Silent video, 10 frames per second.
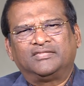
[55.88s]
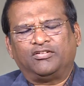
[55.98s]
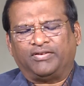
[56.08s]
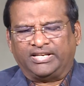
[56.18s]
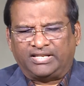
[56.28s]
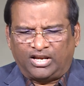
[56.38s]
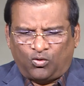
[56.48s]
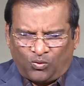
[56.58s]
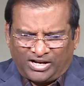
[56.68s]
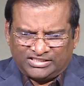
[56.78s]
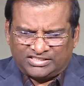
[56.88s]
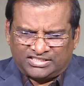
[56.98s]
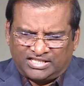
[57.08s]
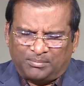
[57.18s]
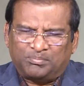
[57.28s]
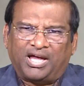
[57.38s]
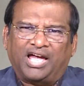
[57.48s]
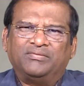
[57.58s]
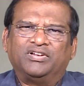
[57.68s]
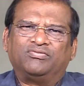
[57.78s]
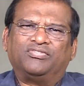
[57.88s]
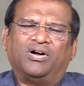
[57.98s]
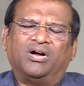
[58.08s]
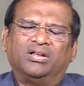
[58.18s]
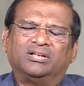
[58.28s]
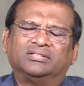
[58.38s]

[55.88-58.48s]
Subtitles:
If I take one step, I will fall.